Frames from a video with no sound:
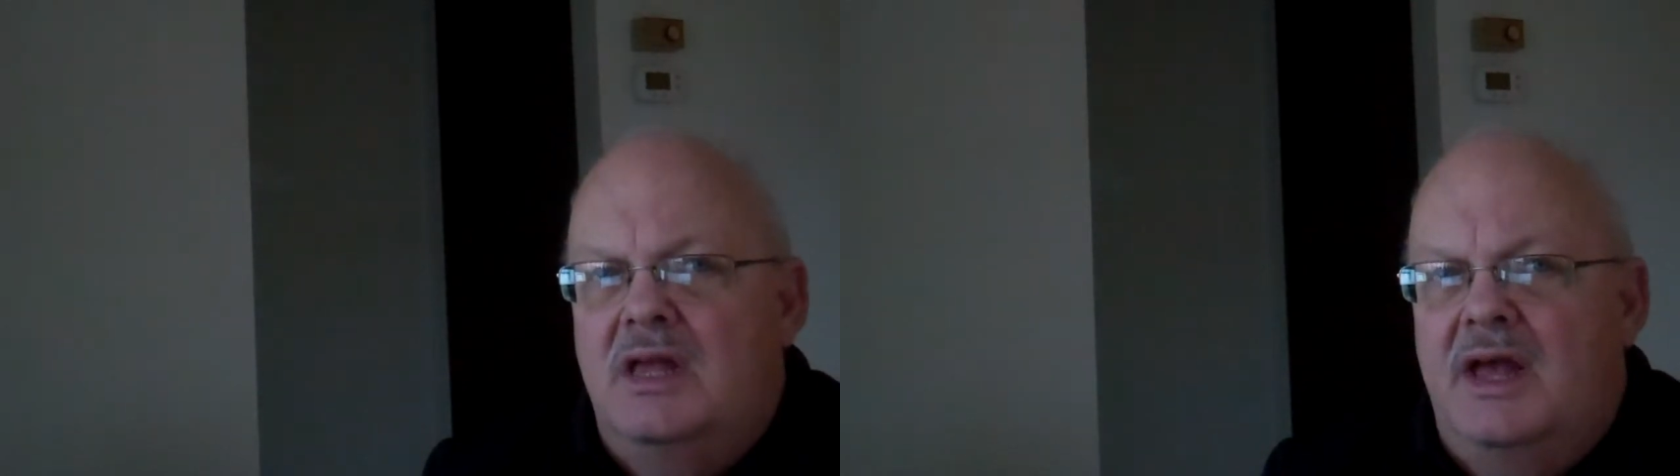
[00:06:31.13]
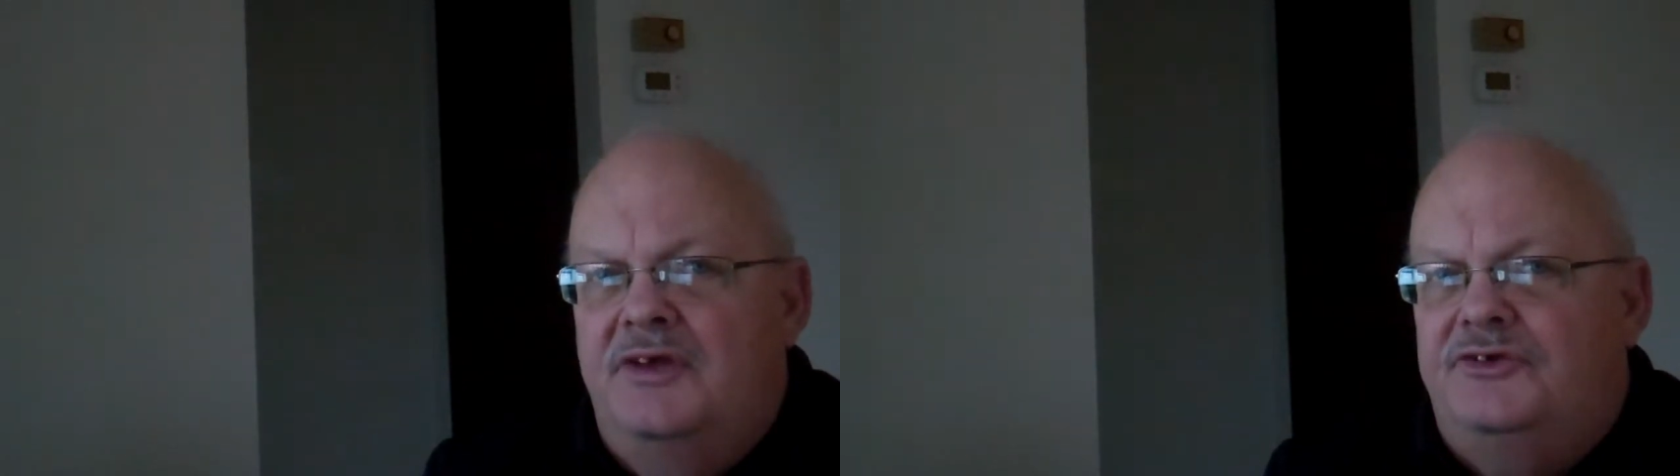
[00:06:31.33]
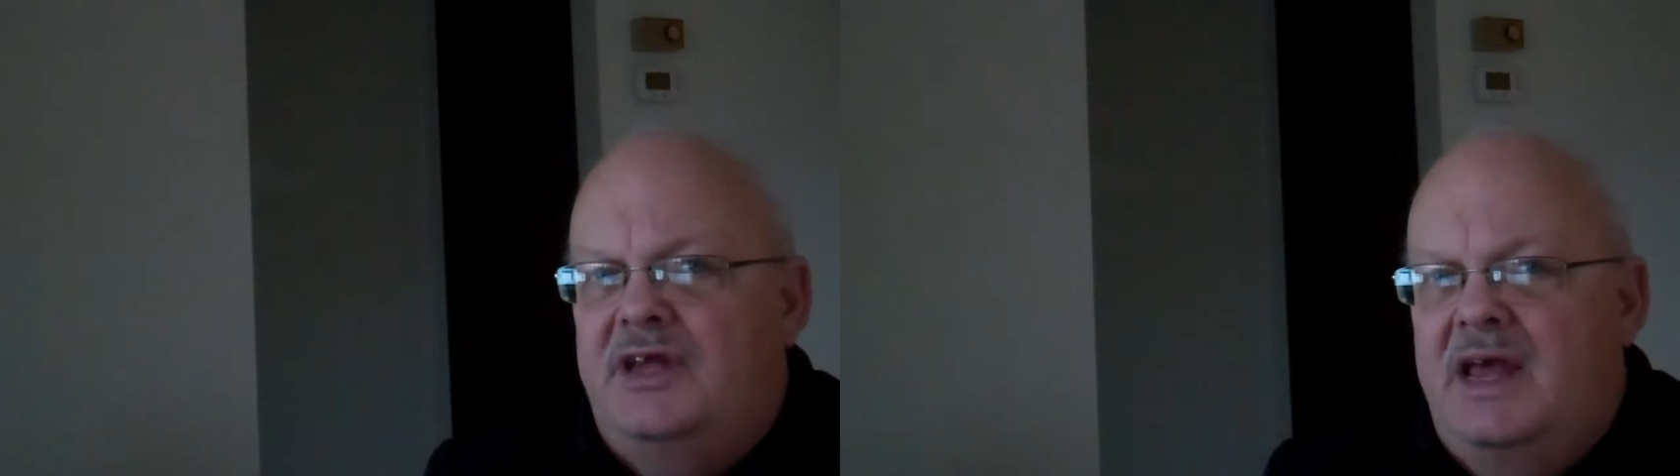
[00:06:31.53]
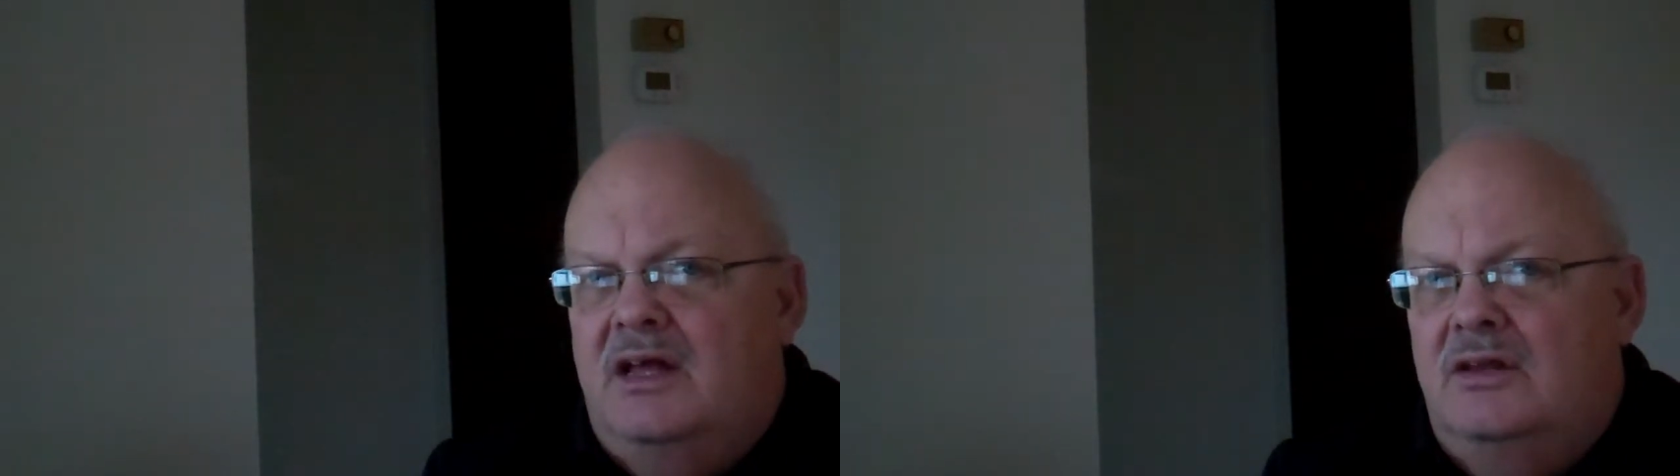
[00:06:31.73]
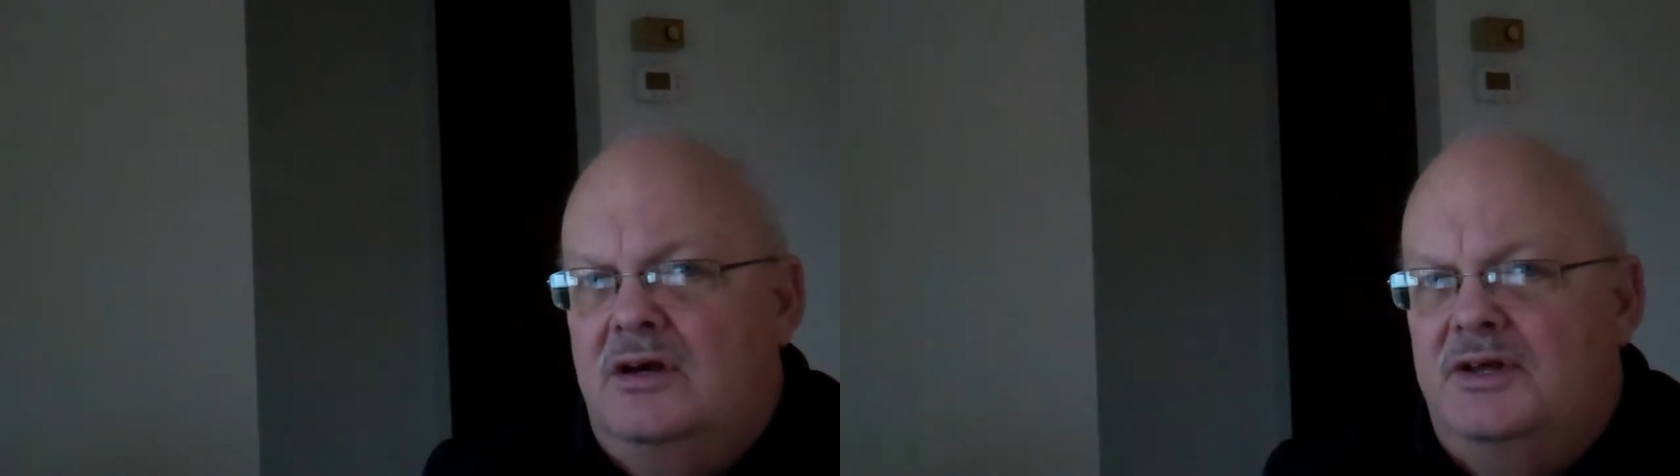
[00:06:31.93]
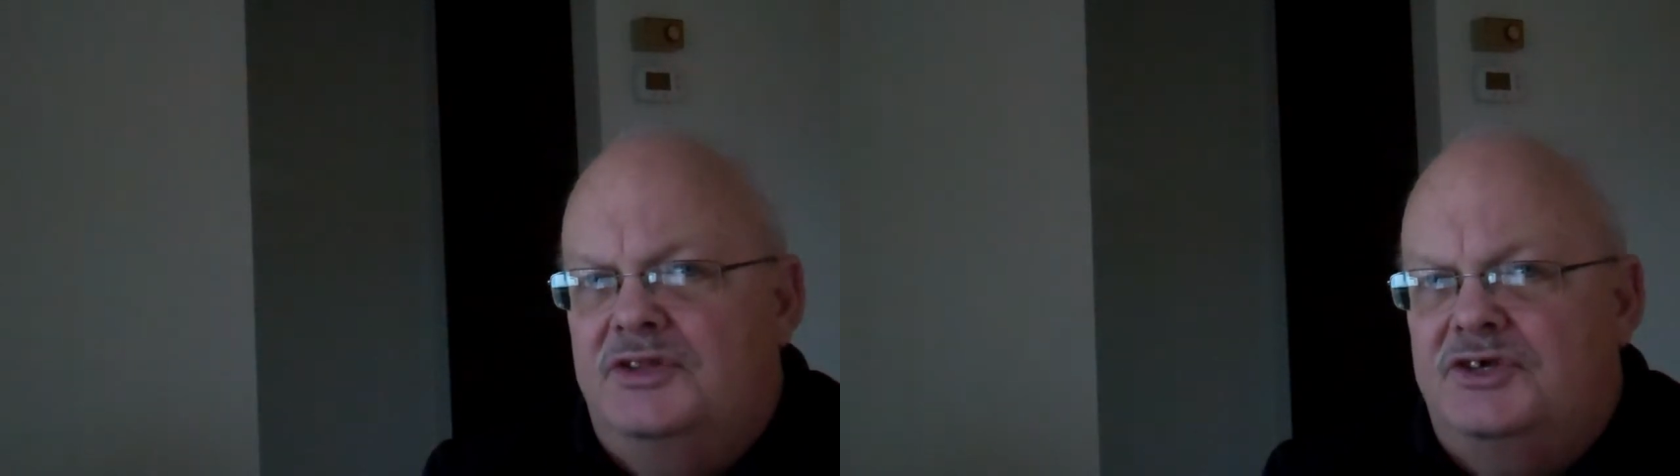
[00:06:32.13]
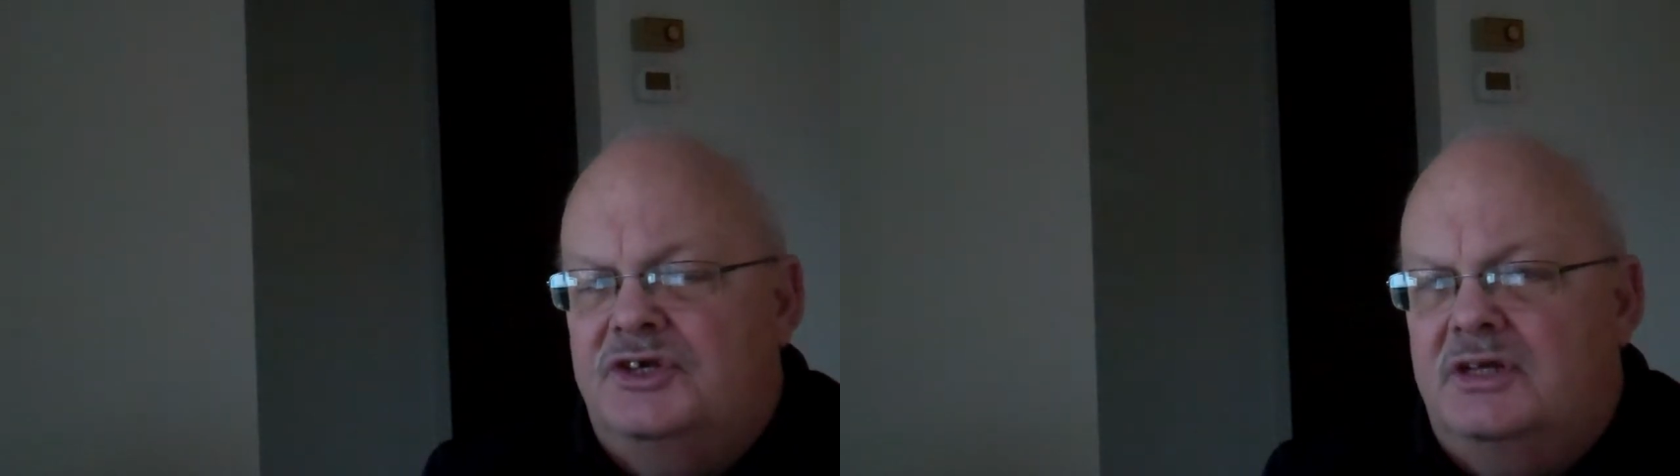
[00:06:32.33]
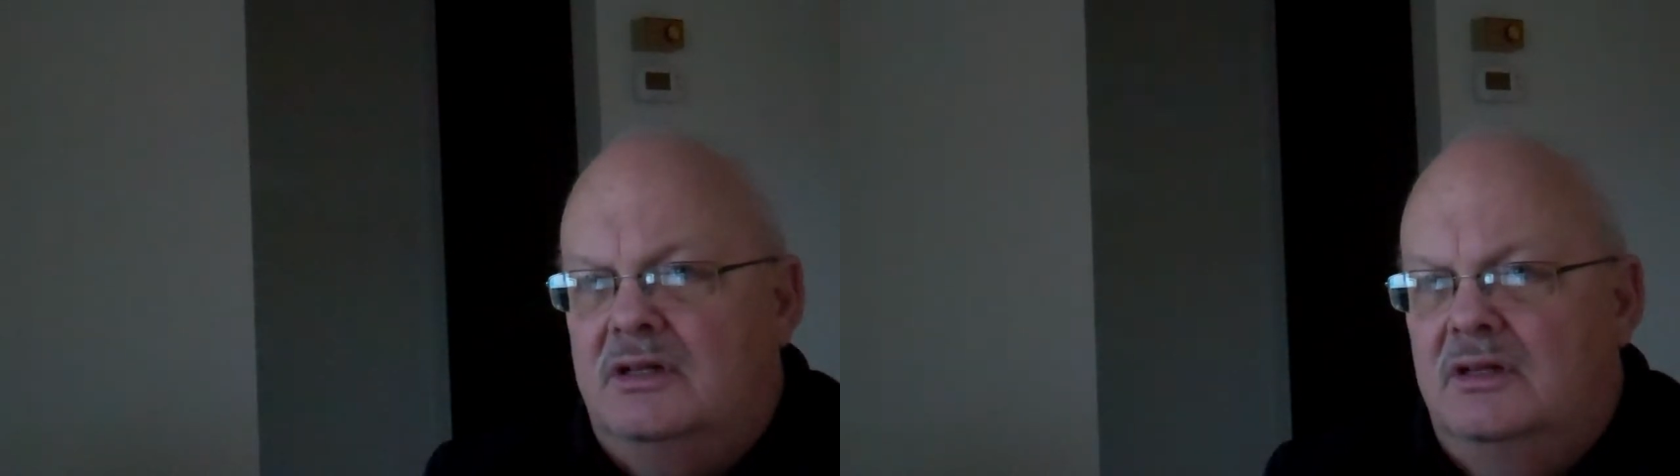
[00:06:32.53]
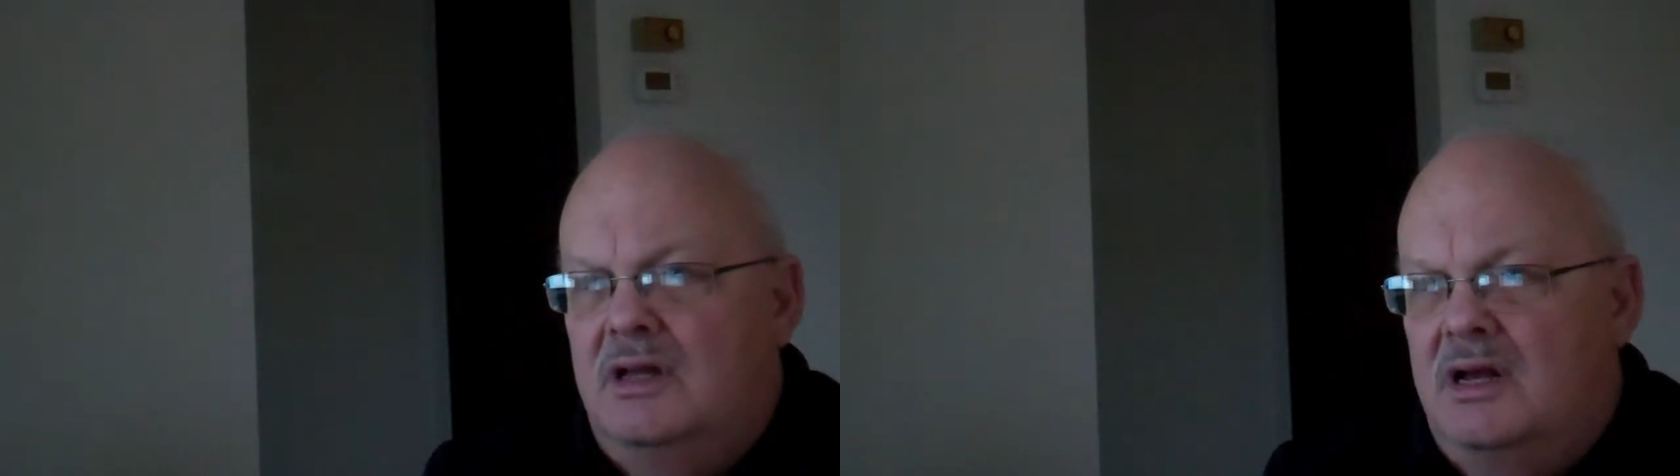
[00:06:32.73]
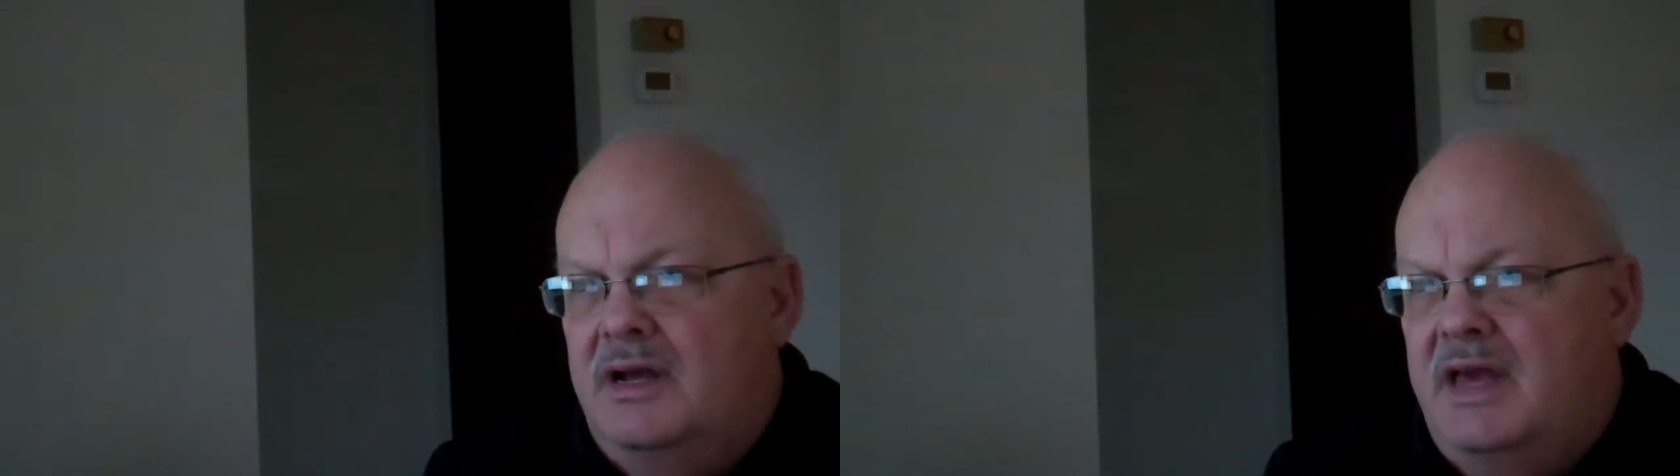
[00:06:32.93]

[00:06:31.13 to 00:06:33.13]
is take a look at this uh,